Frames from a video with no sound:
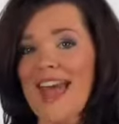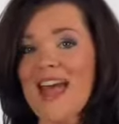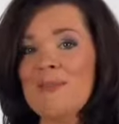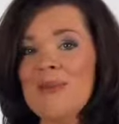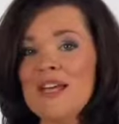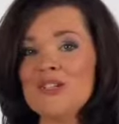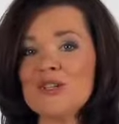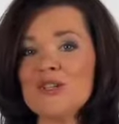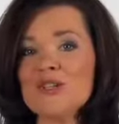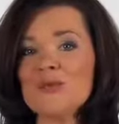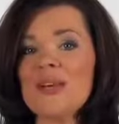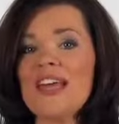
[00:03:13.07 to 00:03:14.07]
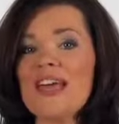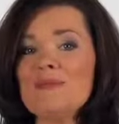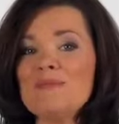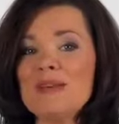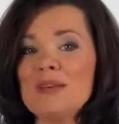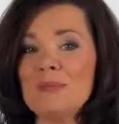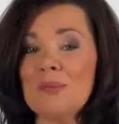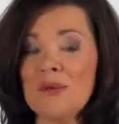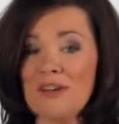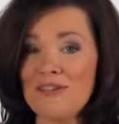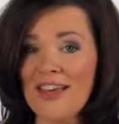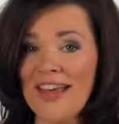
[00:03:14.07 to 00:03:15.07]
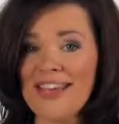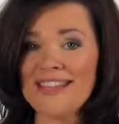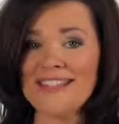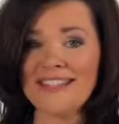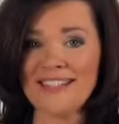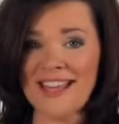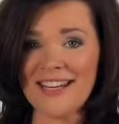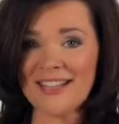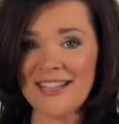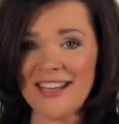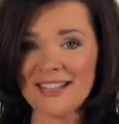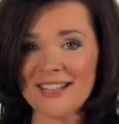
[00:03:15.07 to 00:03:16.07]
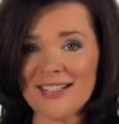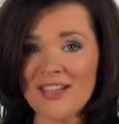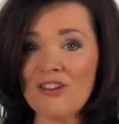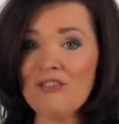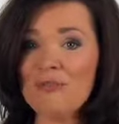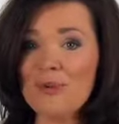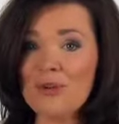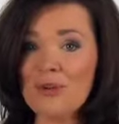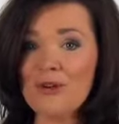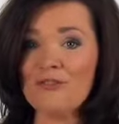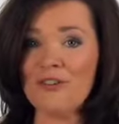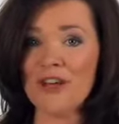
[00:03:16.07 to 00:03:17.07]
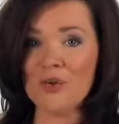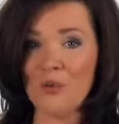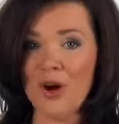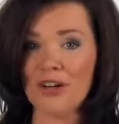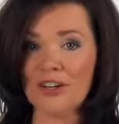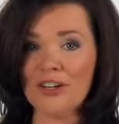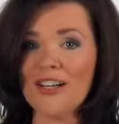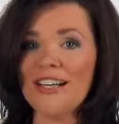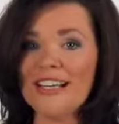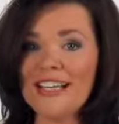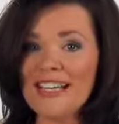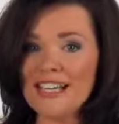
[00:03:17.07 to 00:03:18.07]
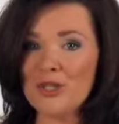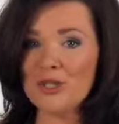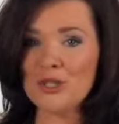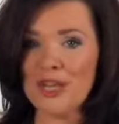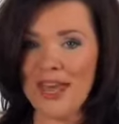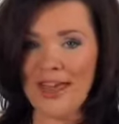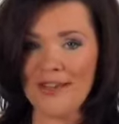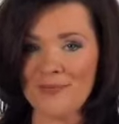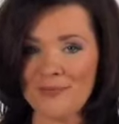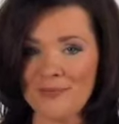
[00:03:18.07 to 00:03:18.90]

And make sure to drink a minimum of 8 to 10 glasses of purified water each day.